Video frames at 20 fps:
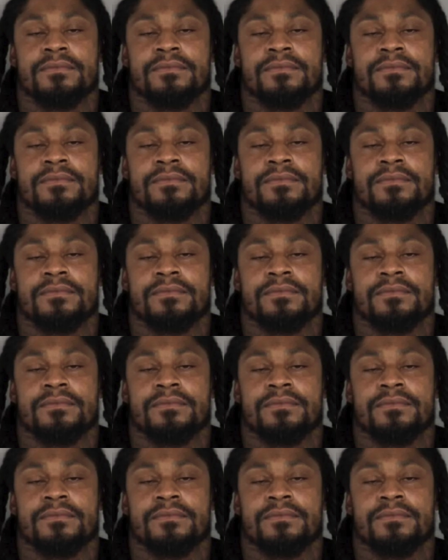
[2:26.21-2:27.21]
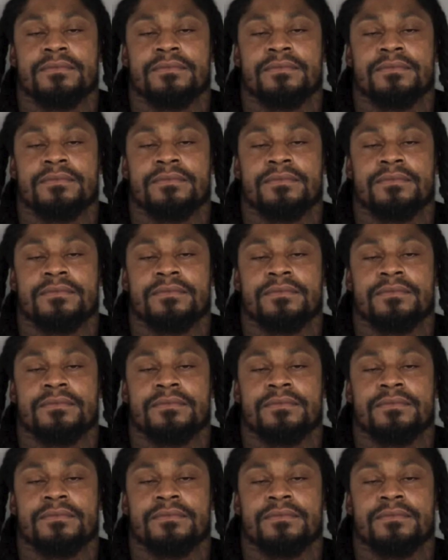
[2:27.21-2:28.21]

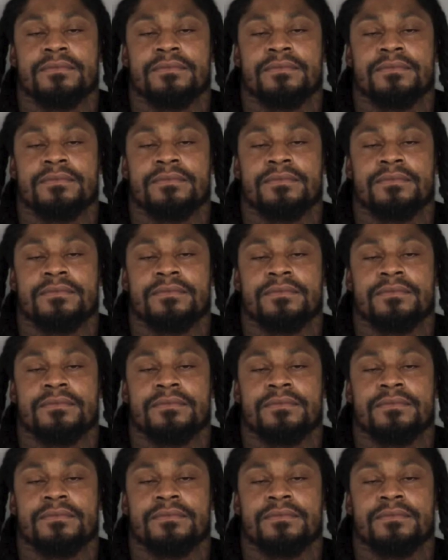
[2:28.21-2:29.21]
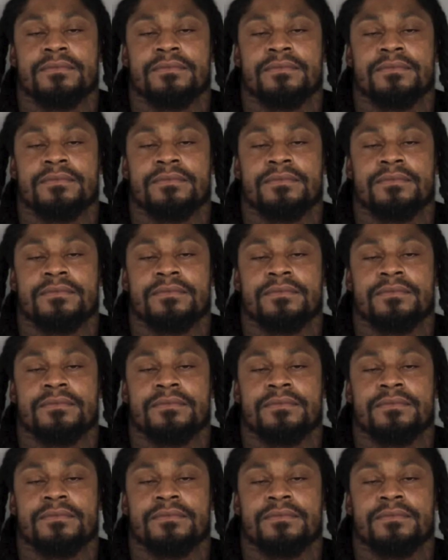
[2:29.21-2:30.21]

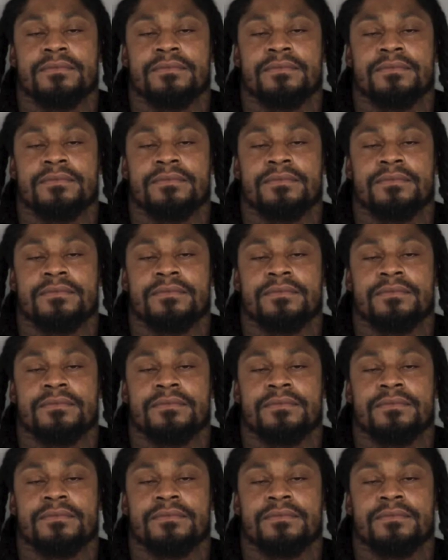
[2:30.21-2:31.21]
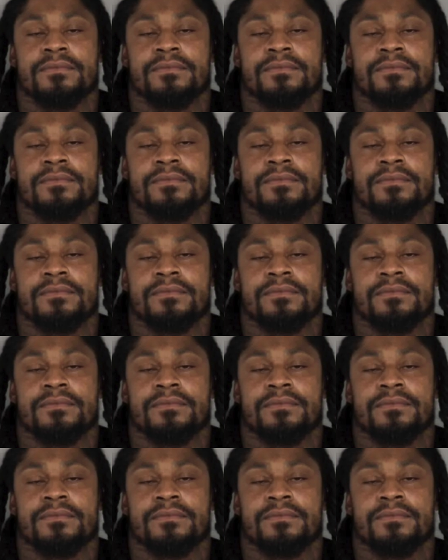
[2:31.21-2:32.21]

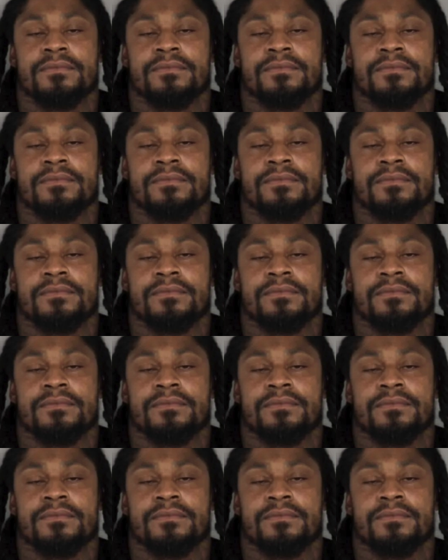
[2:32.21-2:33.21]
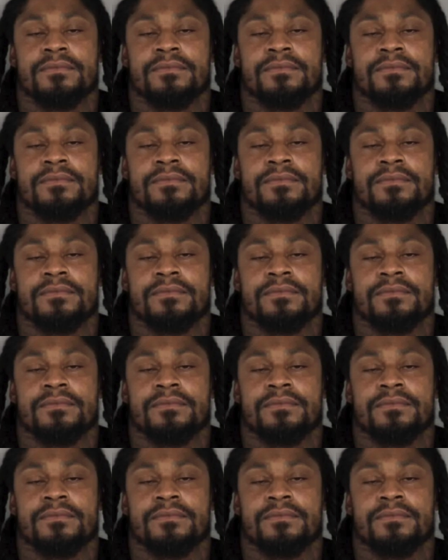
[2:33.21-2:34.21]
(no lip movement)